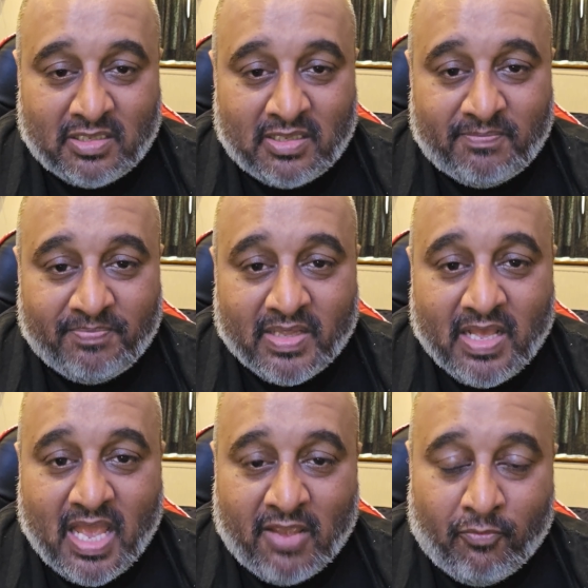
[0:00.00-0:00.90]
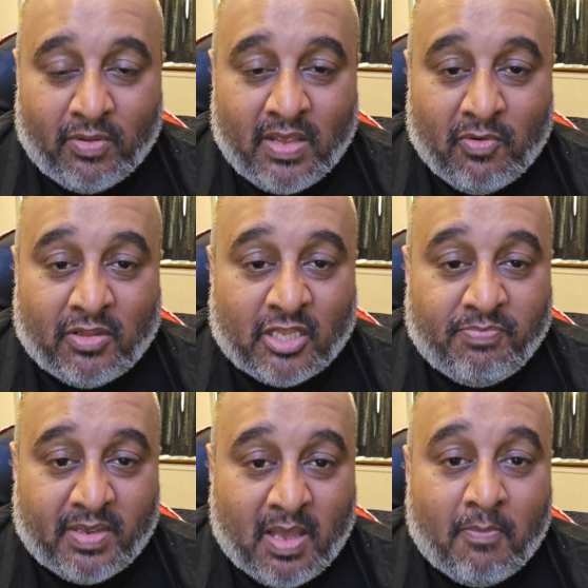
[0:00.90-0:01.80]
And if Rhaenyra
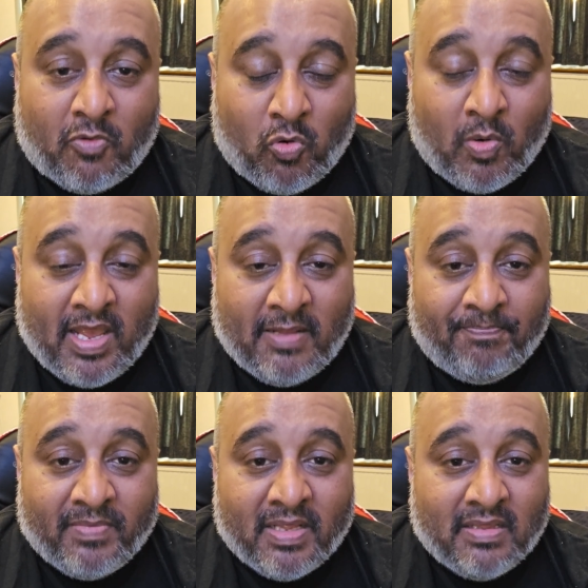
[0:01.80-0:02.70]
does become queen,